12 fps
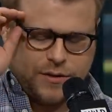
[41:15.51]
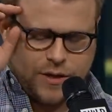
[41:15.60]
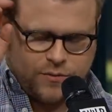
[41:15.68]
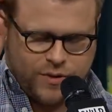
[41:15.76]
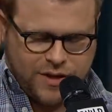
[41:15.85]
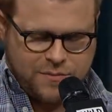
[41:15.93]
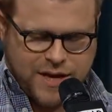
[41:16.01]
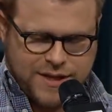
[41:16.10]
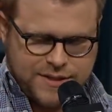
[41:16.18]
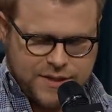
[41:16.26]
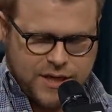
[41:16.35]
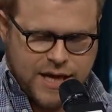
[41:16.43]
that really
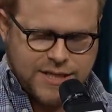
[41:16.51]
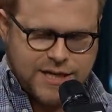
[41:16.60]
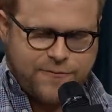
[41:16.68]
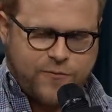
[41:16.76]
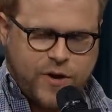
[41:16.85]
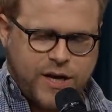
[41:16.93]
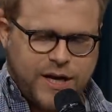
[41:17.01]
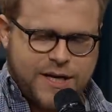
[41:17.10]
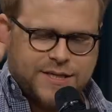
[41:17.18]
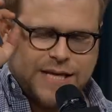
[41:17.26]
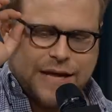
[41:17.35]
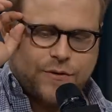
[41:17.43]
makes today different
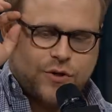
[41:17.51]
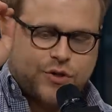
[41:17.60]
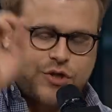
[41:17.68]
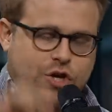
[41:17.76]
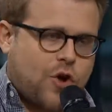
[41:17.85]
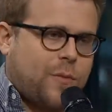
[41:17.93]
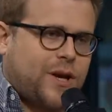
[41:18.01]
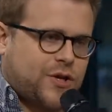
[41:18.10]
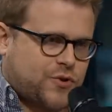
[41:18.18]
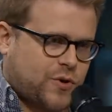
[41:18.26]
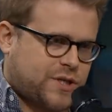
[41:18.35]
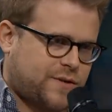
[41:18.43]
is that there's so many
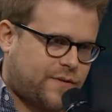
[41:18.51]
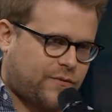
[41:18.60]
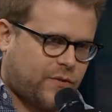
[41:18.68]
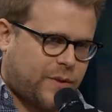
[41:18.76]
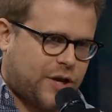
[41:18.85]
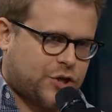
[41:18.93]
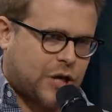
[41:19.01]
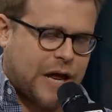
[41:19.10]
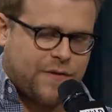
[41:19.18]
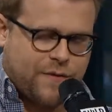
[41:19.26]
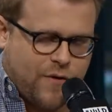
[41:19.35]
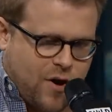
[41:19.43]
sources of information
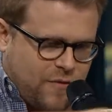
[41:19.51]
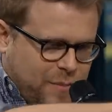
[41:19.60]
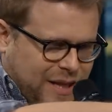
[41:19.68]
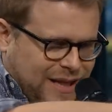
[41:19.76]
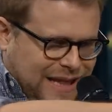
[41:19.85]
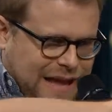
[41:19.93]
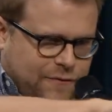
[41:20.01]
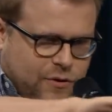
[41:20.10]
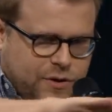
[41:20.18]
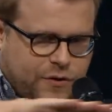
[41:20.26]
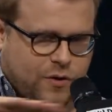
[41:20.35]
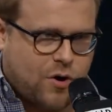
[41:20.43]
and they've all been
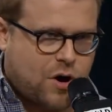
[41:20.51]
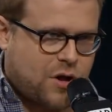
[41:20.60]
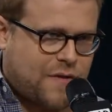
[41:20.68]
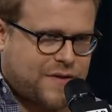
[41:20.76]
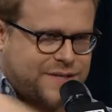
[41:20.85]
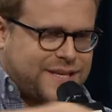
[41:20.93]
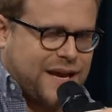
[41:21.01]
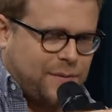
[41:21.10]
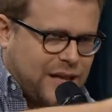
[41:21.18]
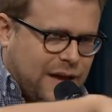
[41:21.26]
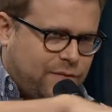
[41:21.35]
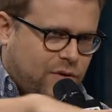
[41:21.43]
leveled. They're all on the same
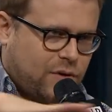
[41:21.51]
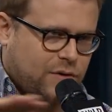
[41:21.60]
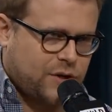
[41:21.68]
level.